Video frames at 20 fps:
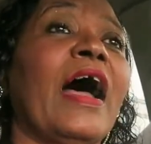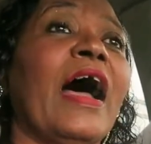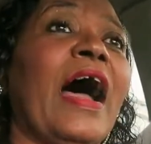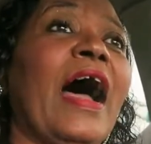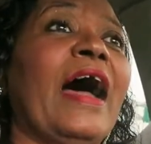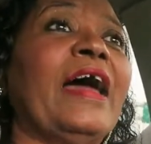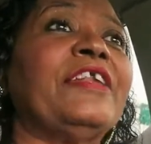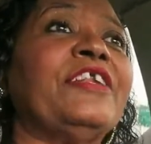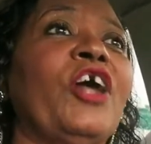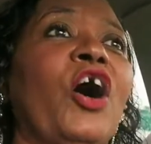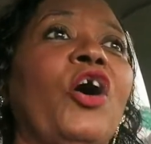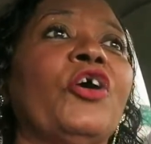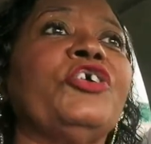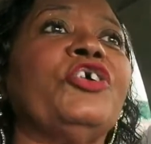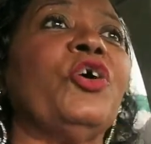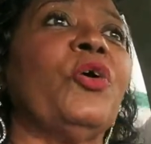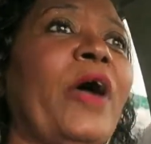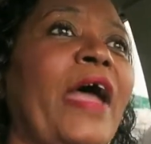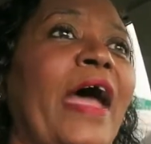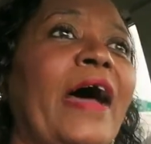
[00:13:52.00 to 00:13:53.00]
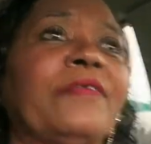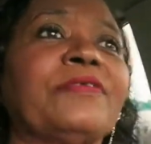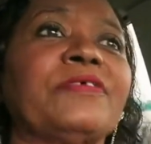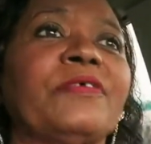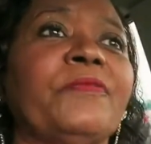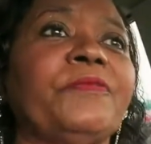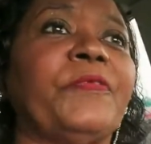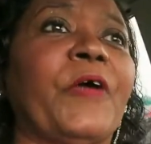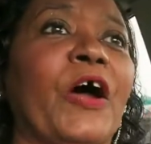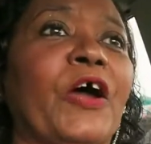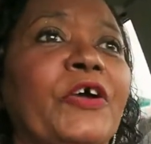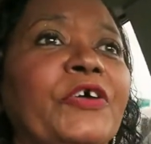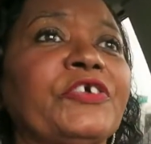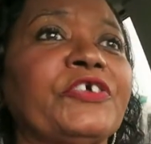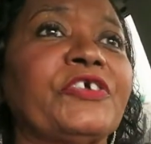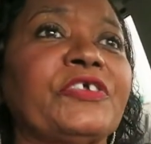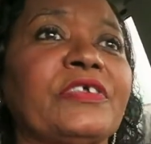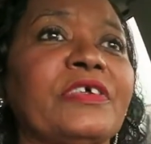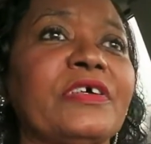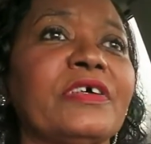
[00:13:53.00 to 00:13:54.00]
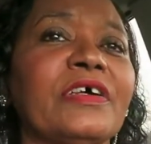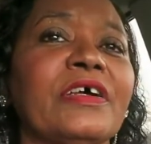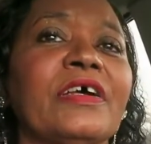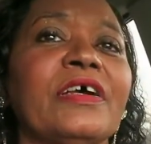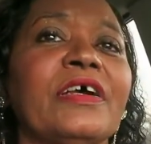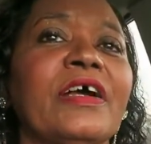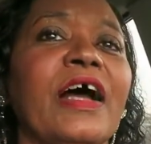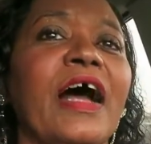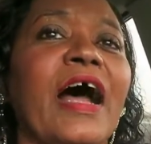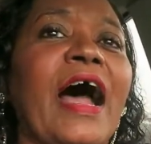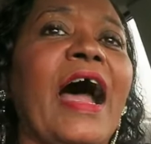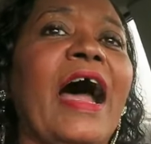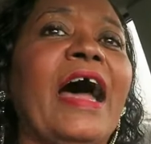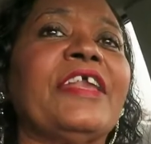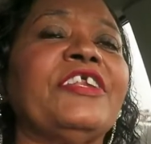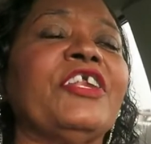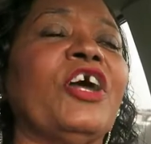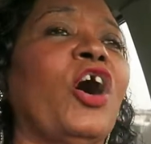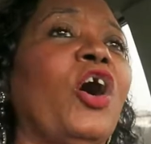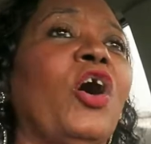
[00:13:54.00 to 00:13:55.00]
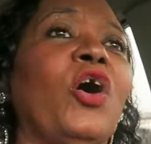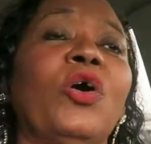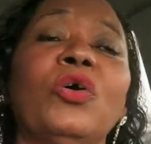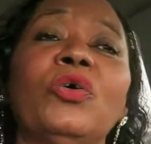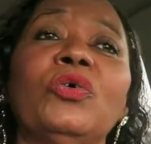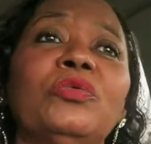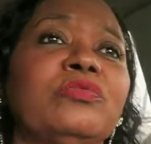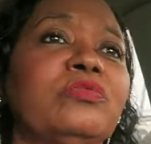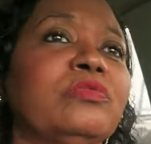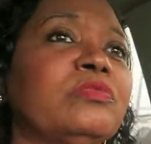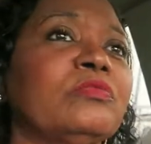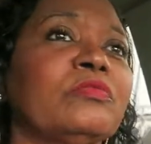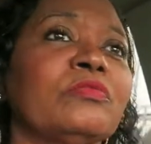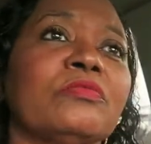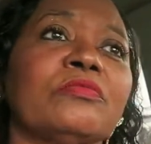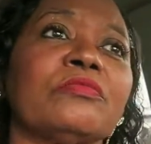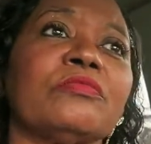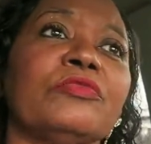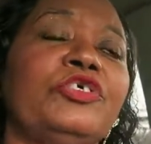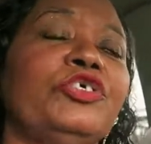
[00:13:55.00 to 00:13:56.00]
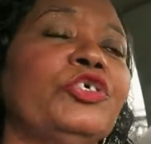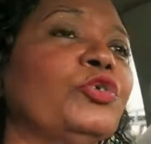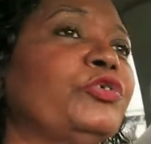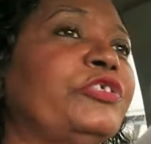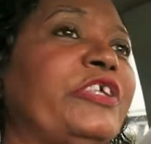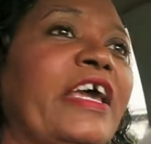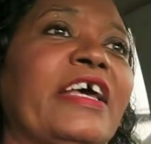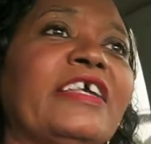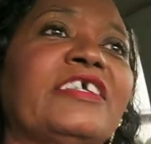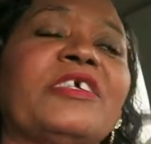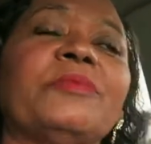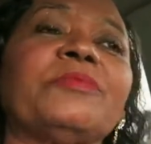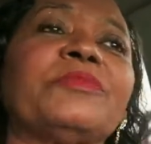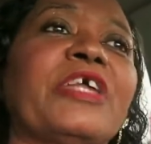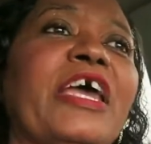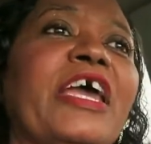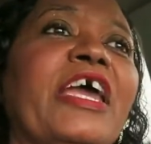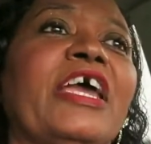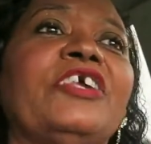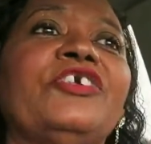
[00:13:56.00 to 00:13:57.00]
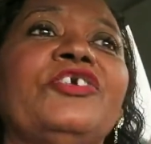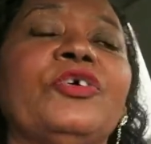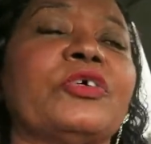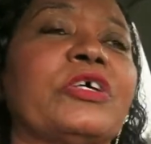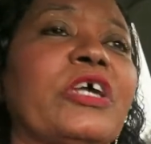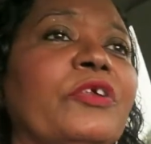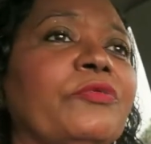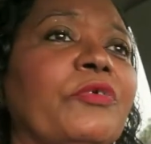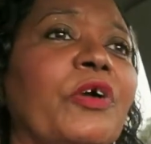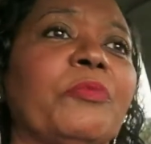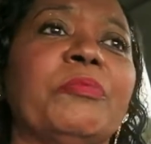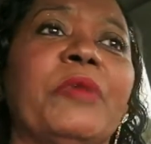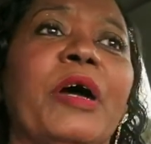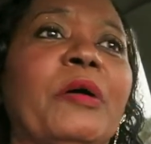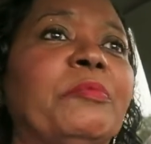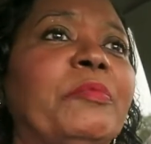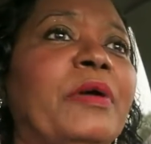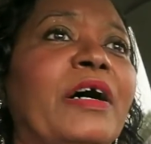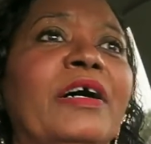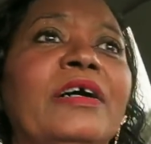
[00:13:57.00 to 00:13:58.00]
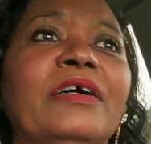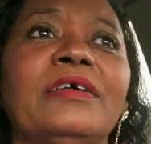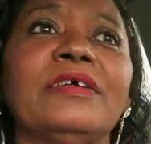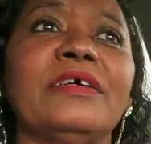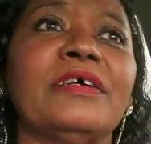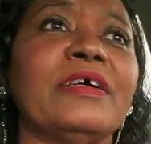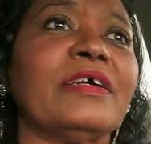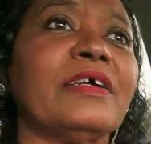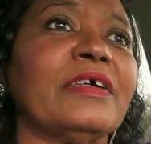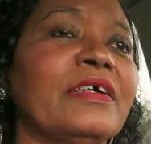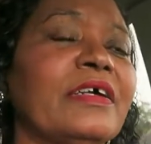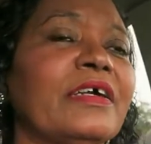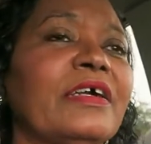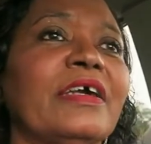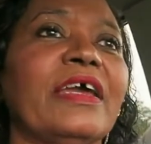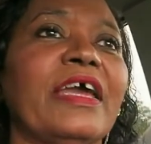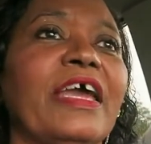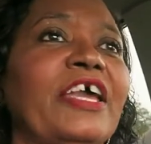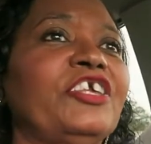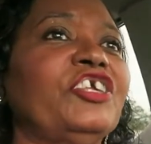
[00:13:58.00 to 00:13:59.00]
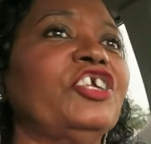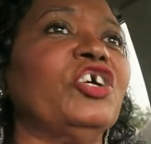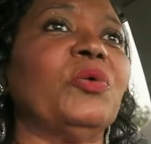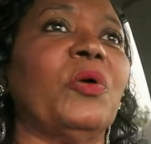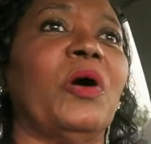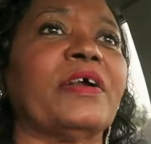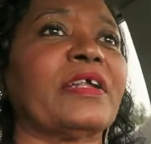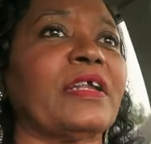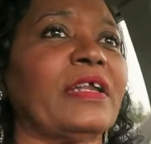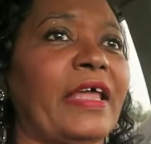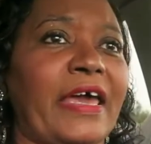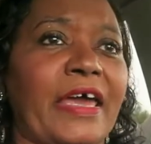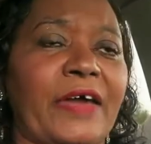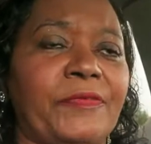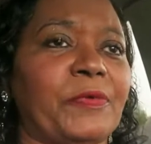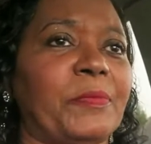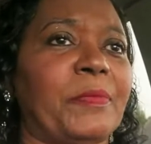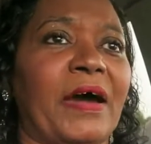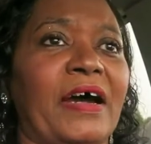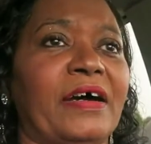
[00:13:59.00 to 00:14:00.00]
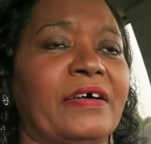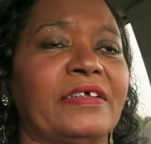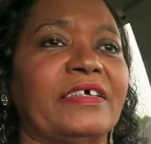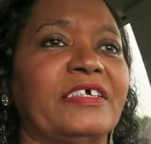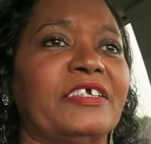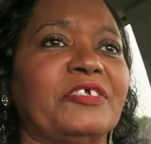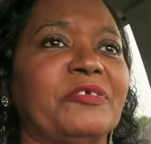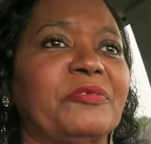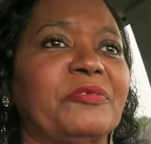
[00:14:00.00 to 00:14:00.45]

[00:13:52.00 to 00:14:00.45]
I know you have some first. I know you did some things you can remember and you want to laugh about it.